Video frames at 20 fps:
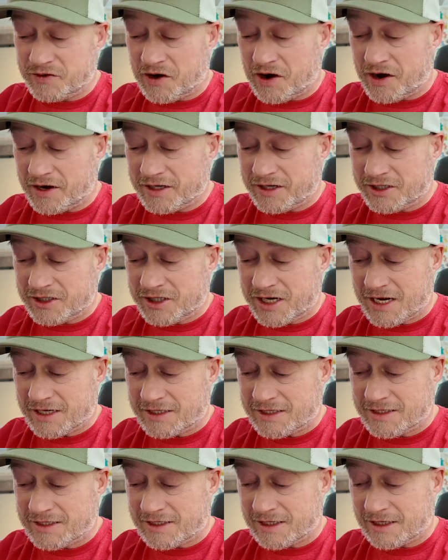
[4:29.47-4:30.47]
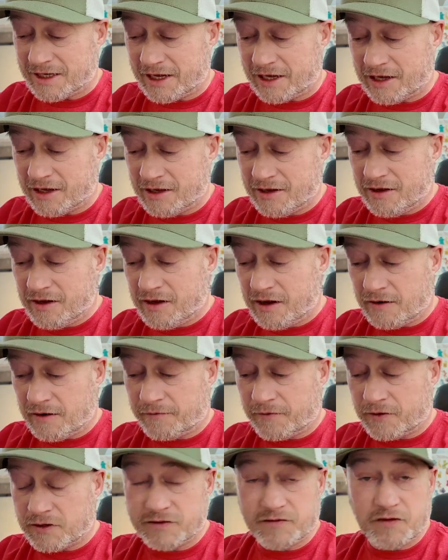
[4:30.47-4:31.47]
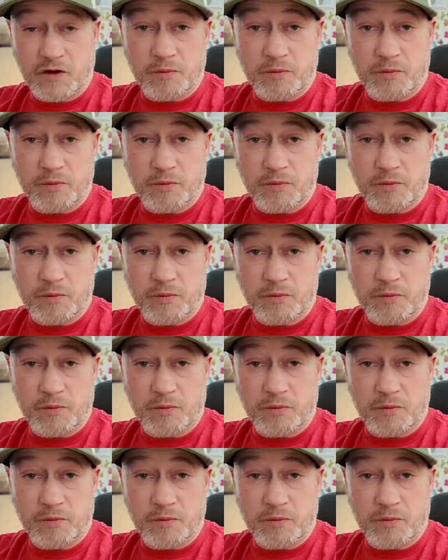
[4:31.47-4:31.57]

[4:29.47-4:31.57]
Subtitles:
gotten Enchanteds in the first